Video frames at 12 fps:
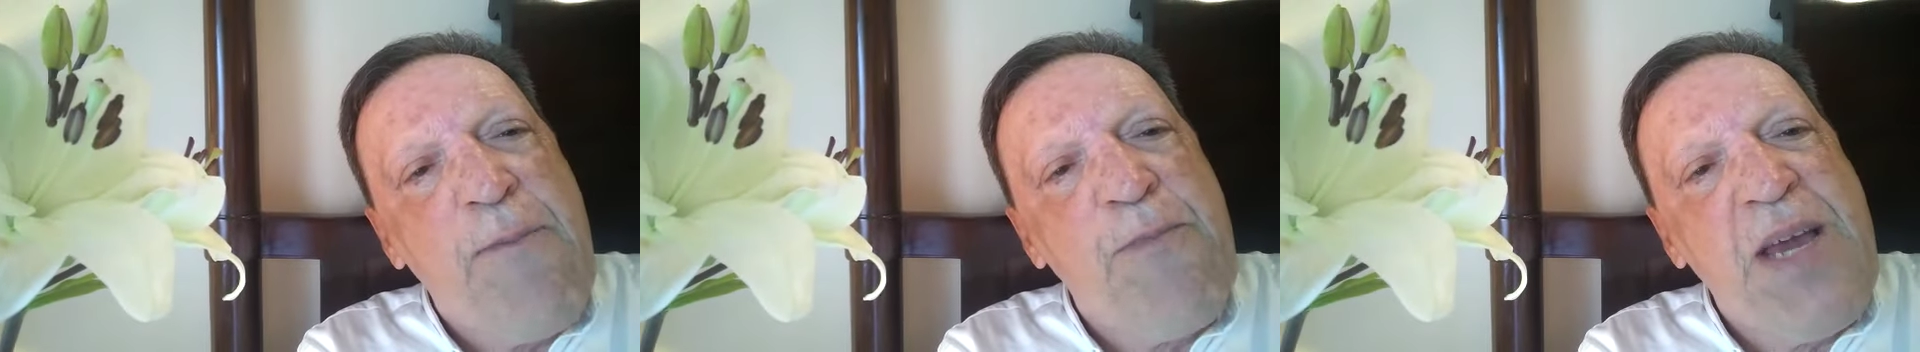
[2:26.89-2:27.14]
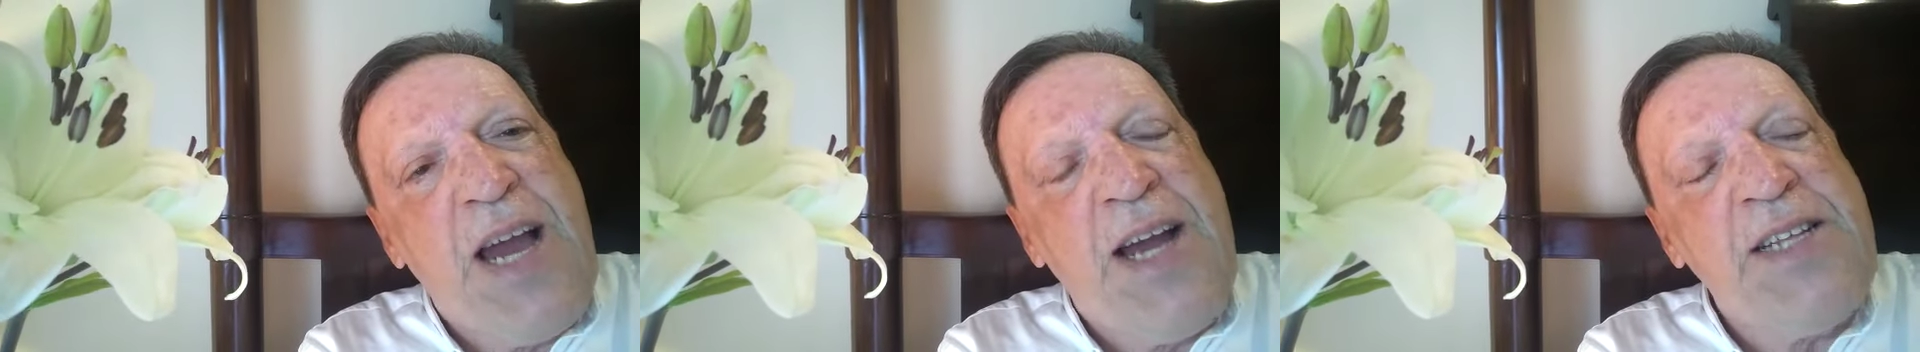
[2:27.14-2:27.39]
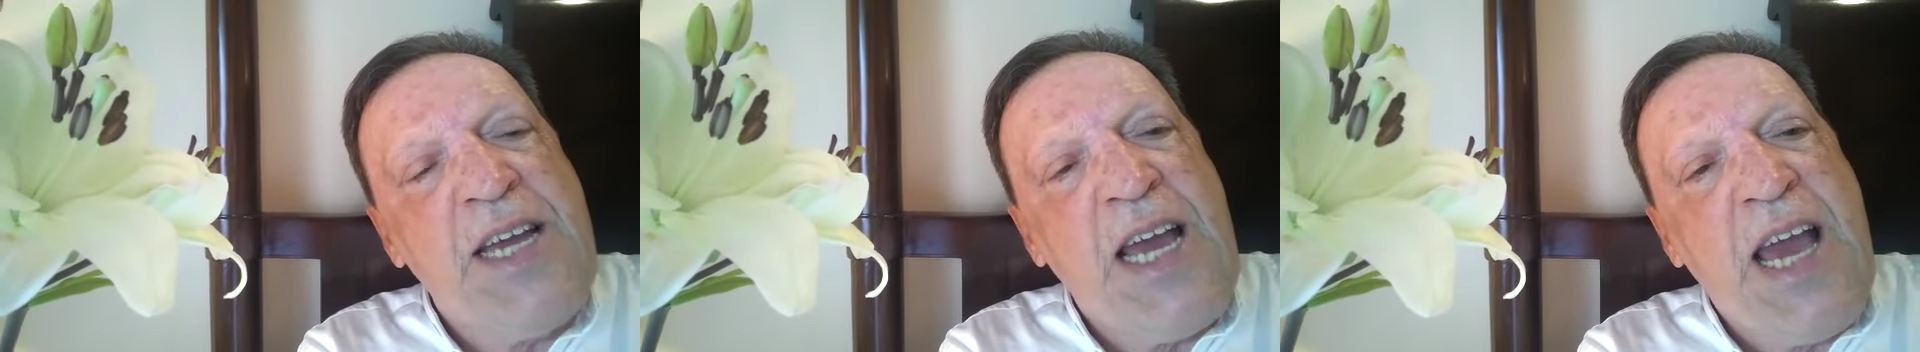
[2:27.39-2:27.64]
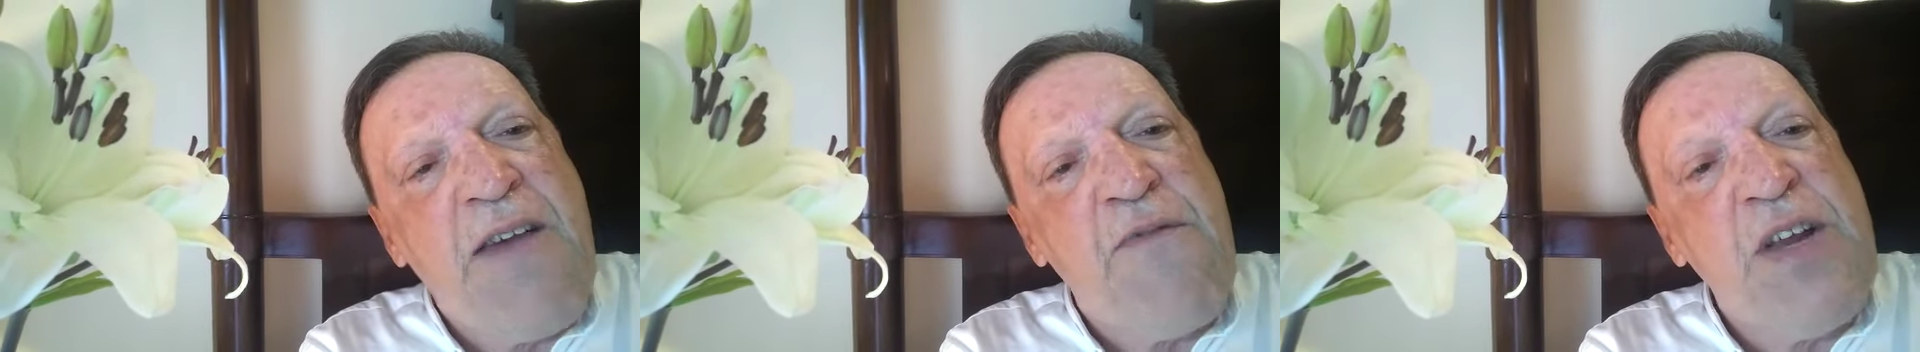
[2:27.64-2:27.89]
behind
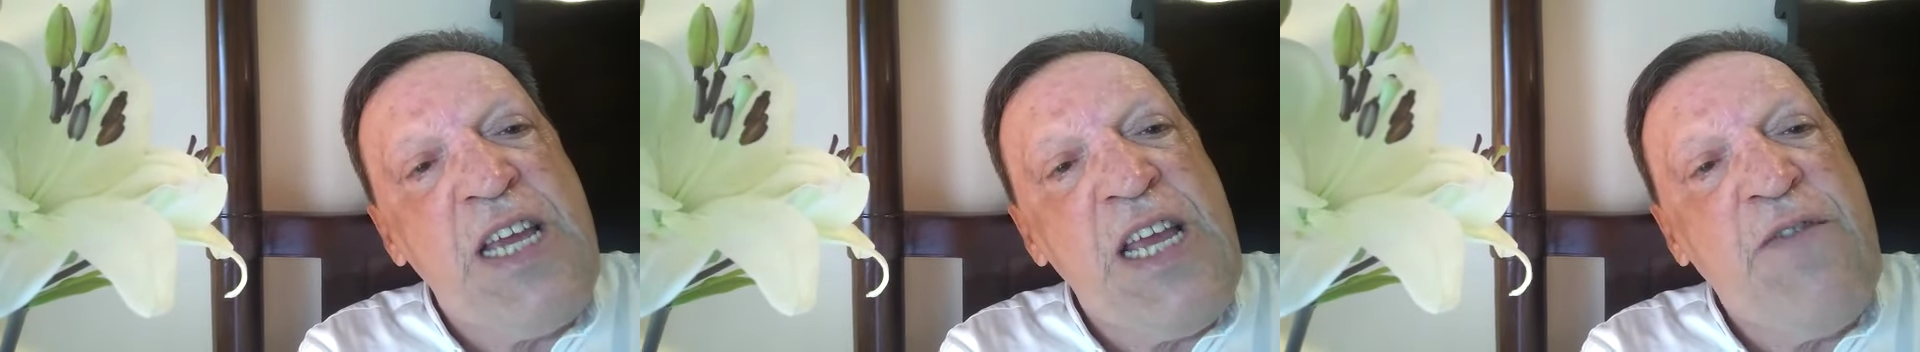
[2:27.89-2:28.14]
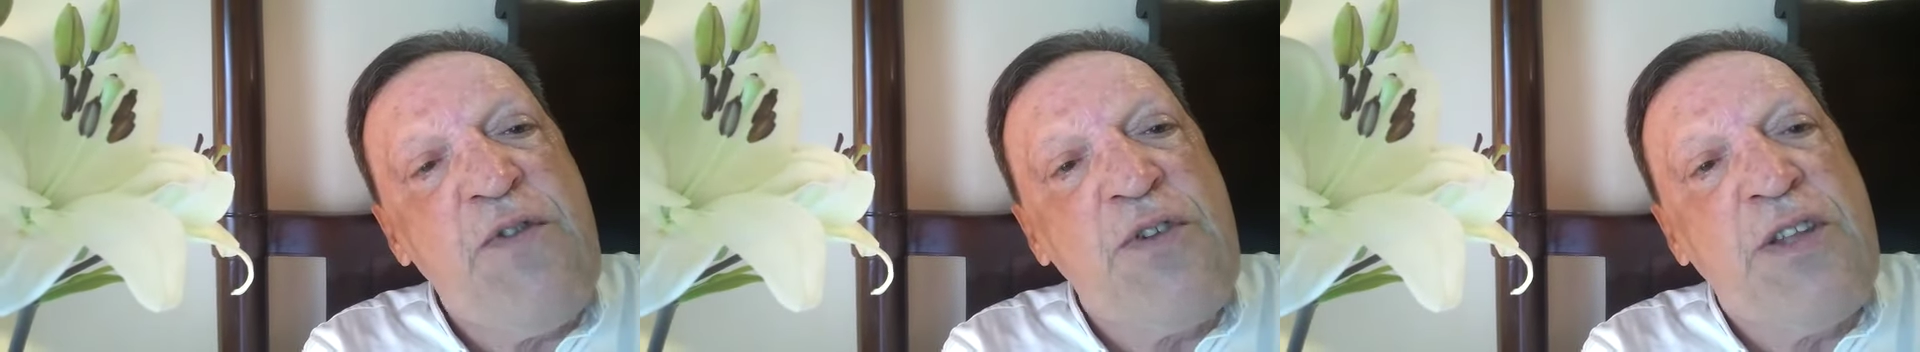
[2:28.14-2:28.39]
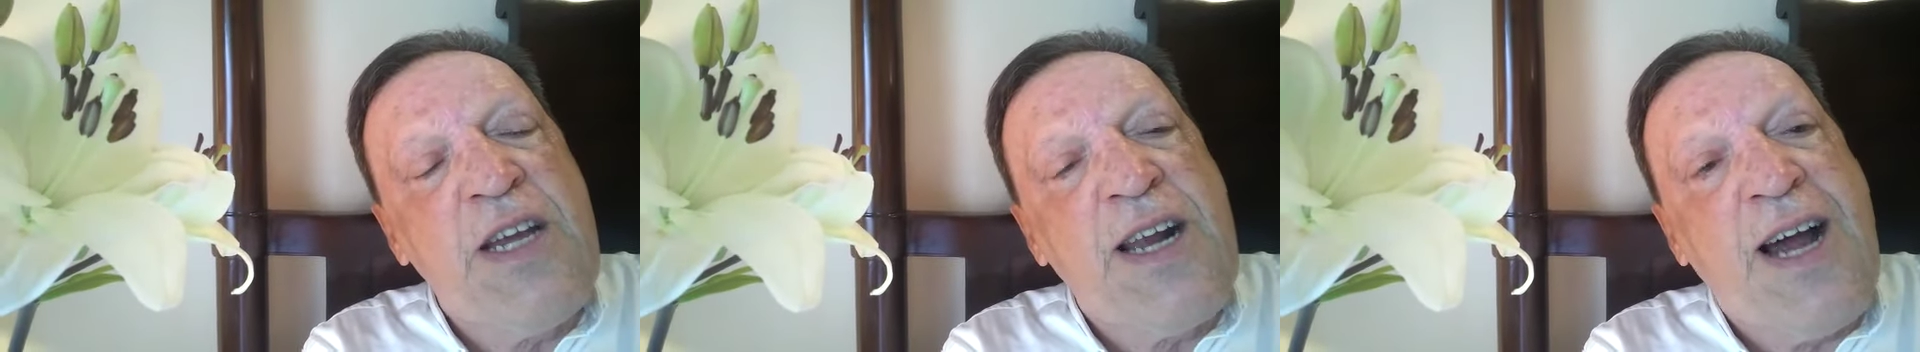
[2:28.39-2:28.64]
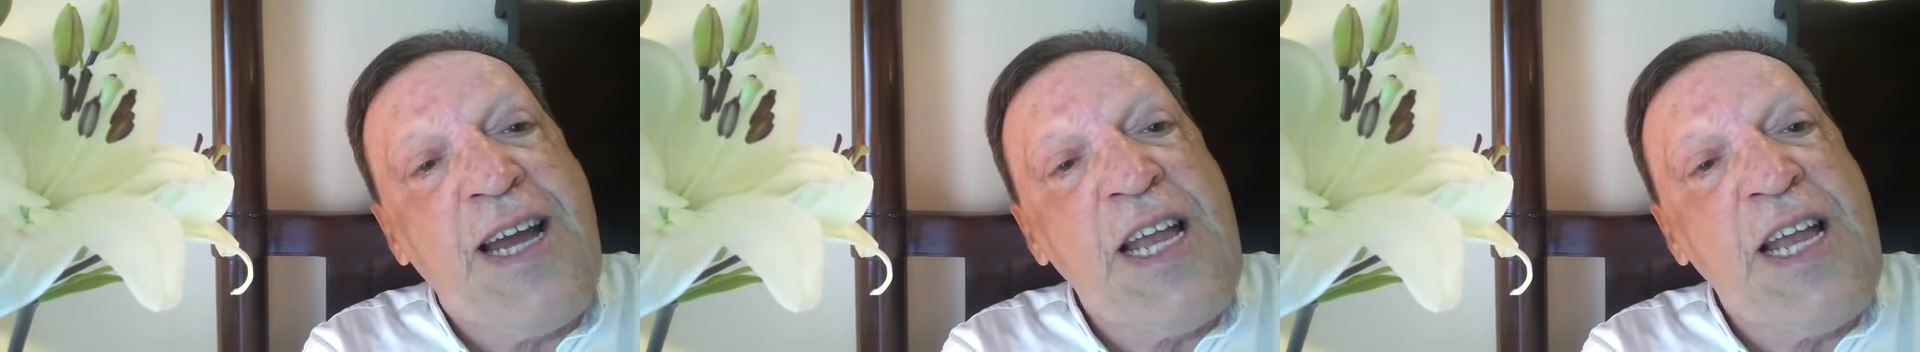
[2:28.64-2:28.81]
every event there are